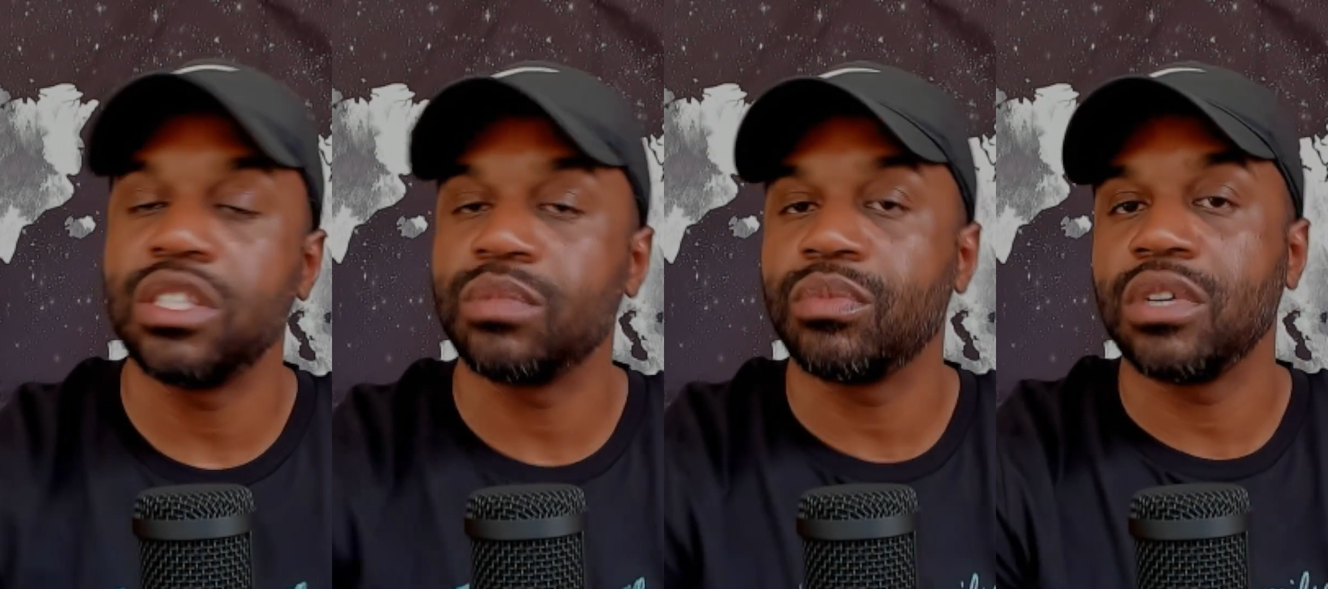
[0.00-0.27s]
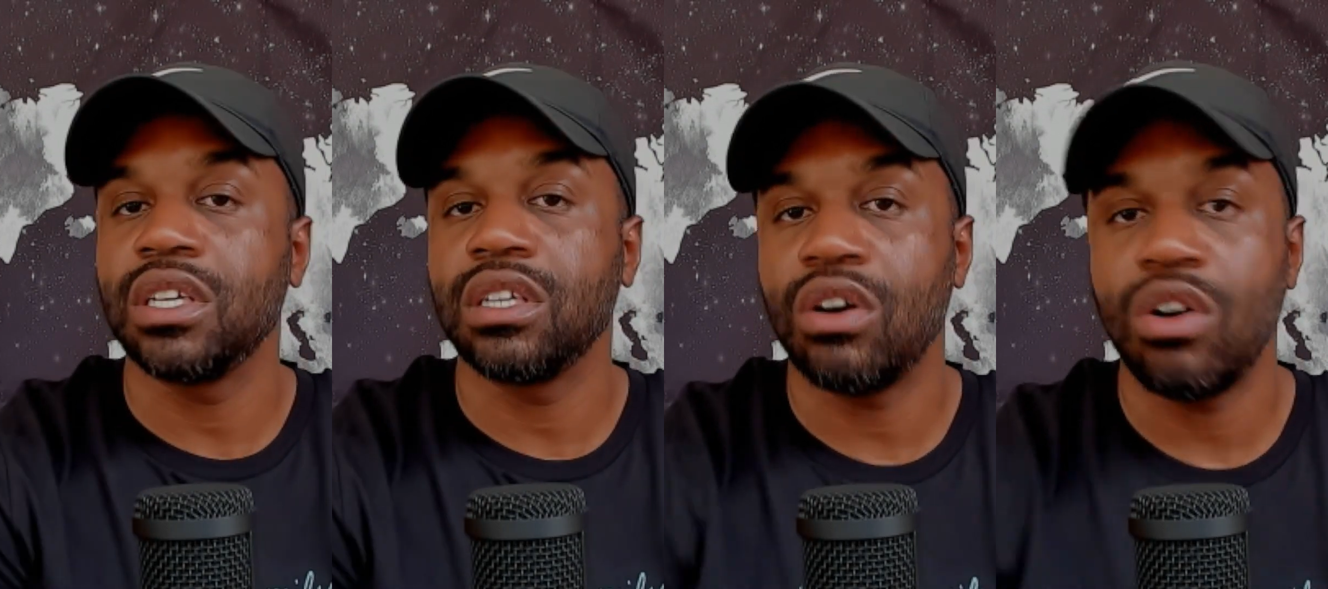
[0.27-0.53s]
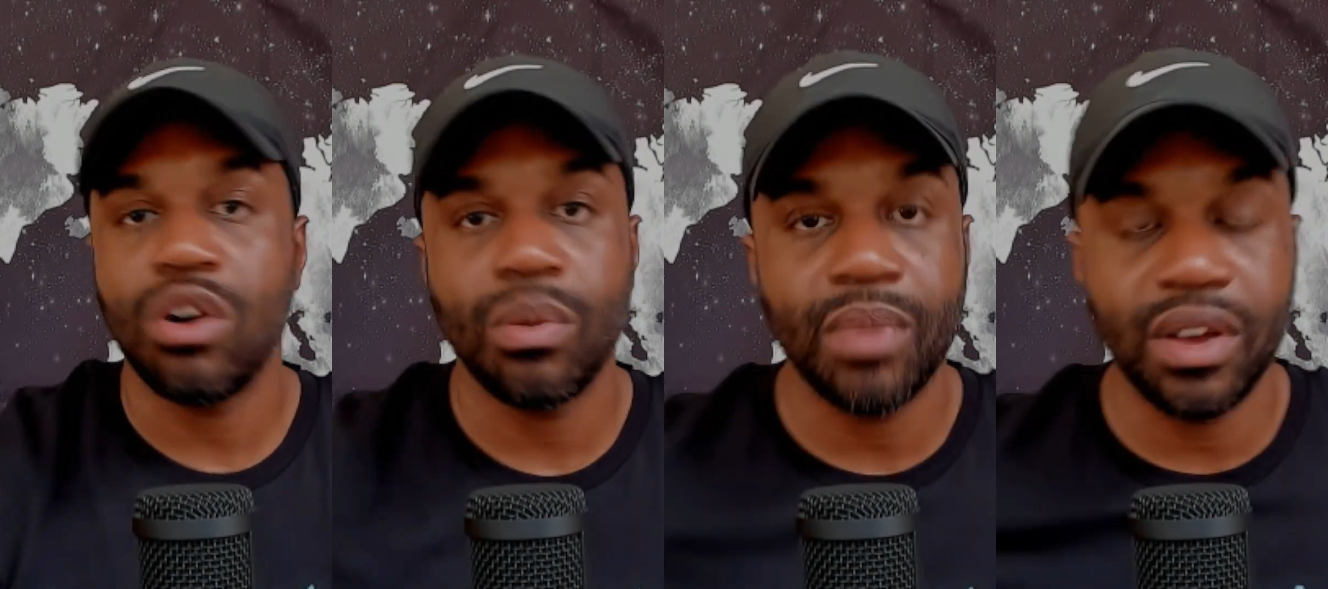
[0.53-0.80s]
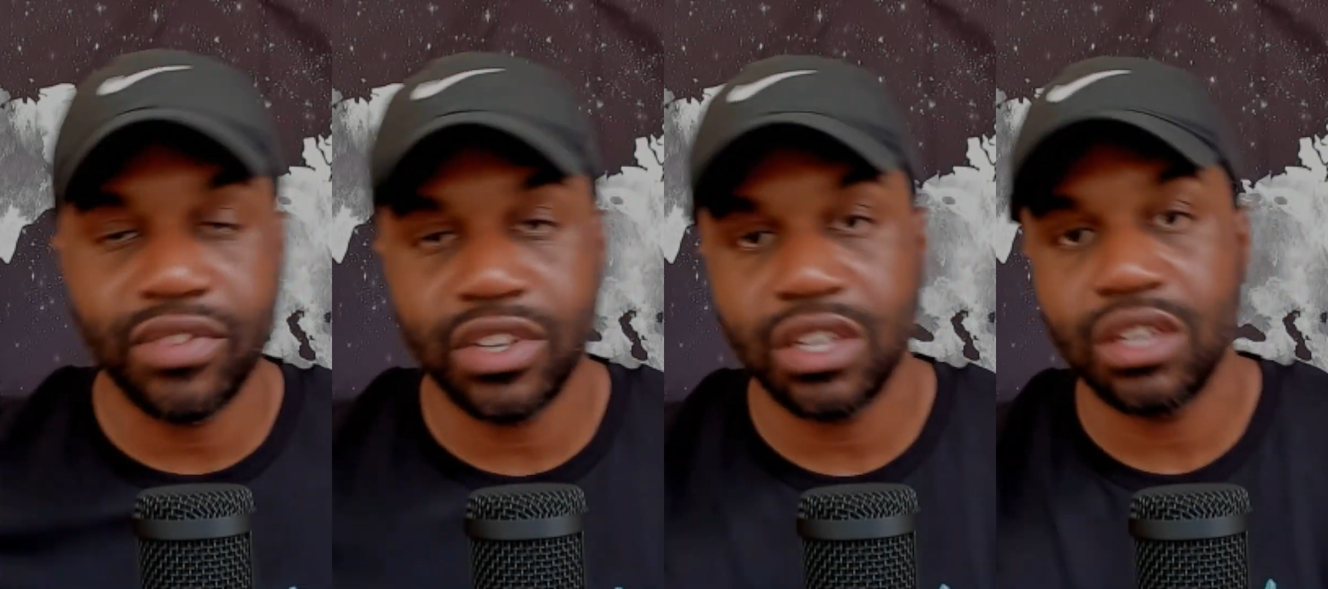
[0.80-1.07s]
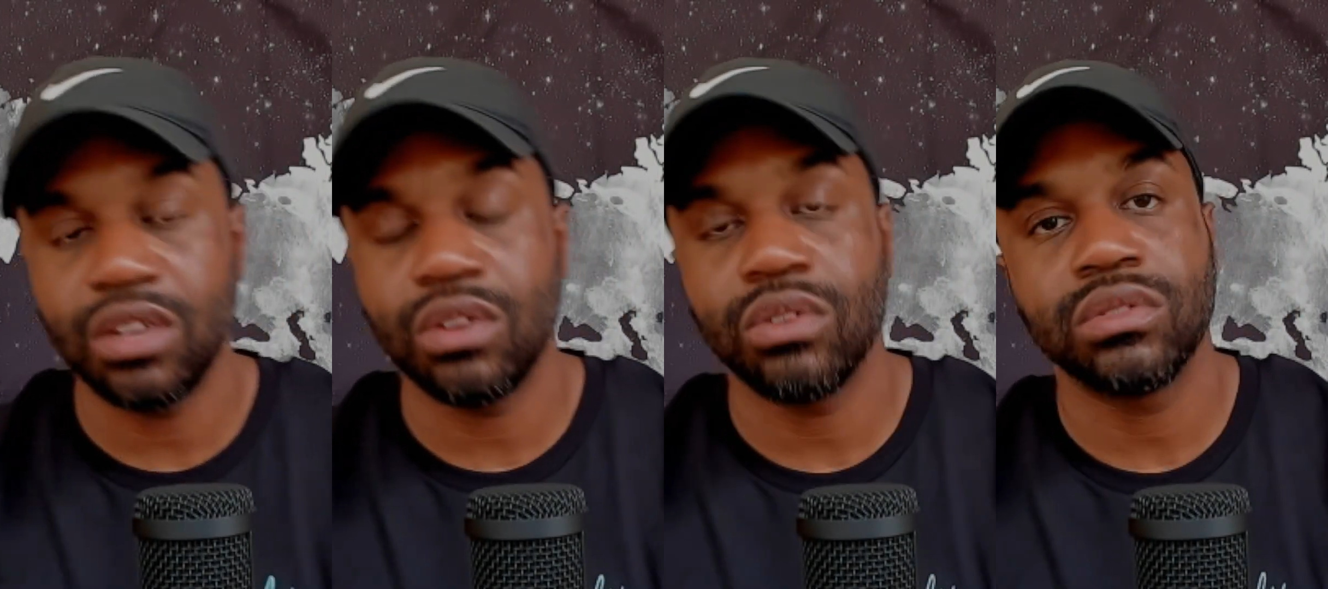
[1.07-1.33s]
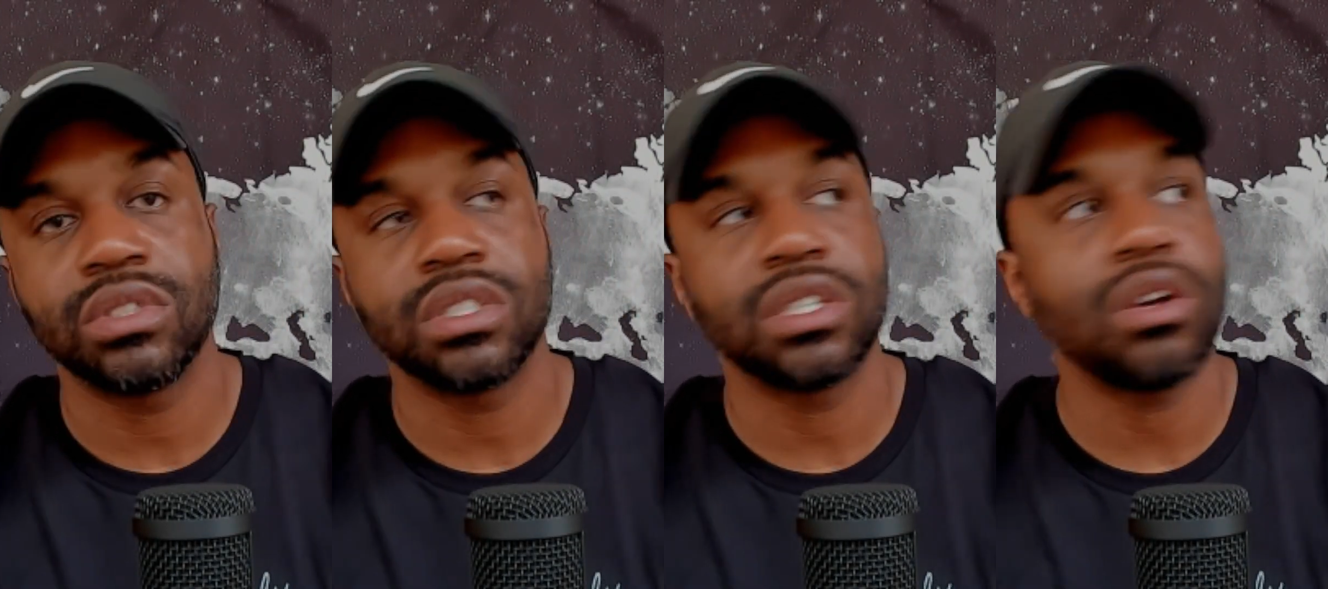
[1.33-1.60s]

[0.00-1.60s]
bring to all my videos,